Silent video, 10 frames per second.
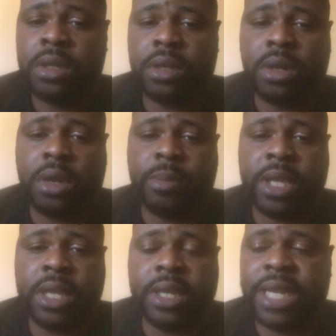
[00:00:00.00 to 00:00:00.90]
You know what I
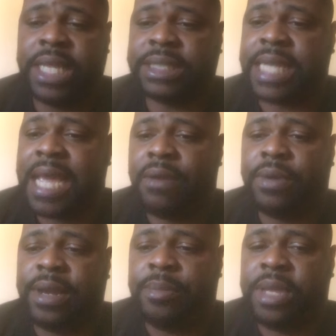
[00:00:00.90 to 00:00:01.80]
mean? Niggas
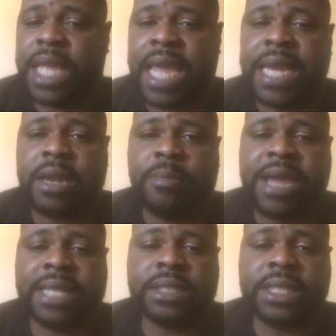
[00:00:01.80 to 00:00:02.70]
already be hating
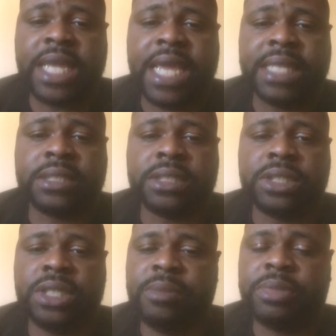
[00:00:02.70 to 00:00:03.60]
about the dance and
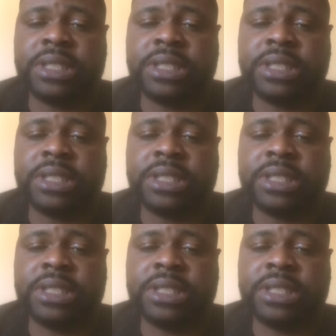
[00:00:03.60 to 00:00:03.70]
shit,